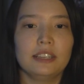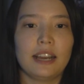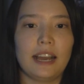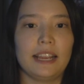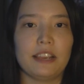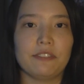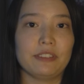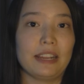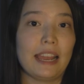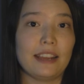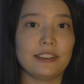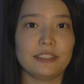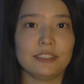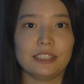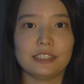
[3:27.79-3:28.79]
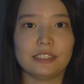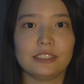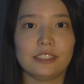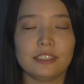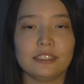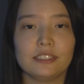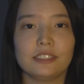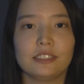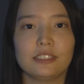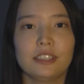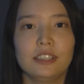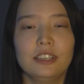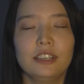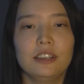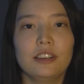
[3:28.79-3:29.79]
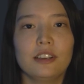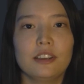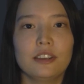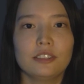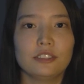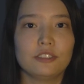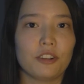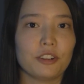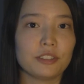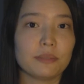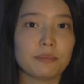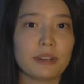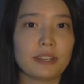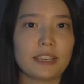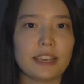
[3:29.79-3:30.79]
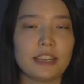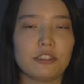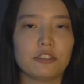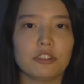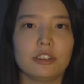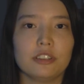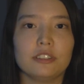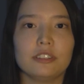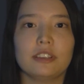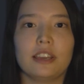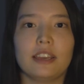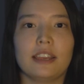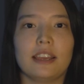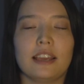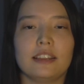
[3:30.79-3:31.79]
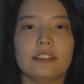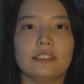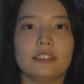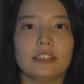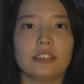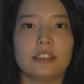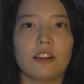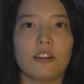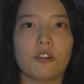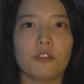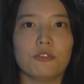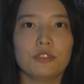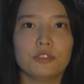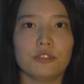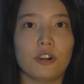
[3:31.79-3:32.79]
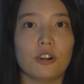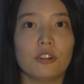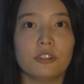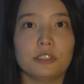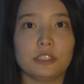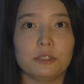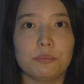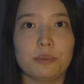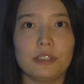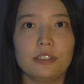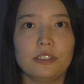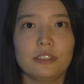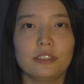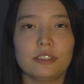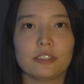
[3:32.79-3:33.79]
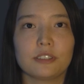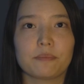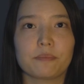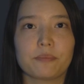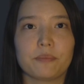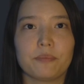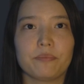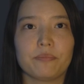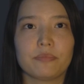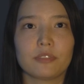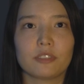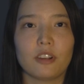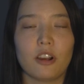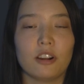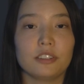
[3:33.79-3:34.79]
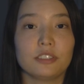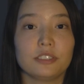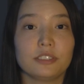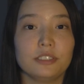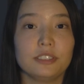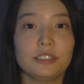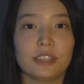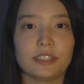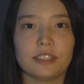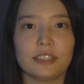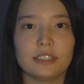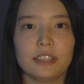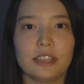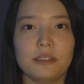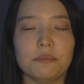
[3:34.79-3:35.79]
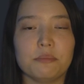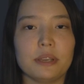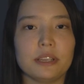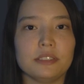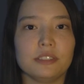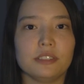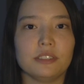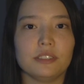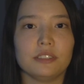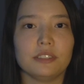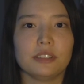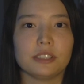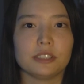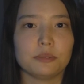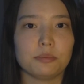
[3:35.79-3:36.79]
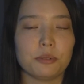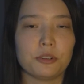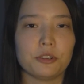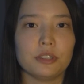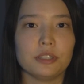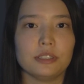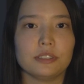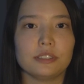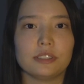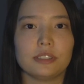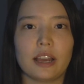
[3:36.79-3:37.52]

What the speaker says: I haven't had any since starting the medication. And overall, it's been honestly like an amazing experience.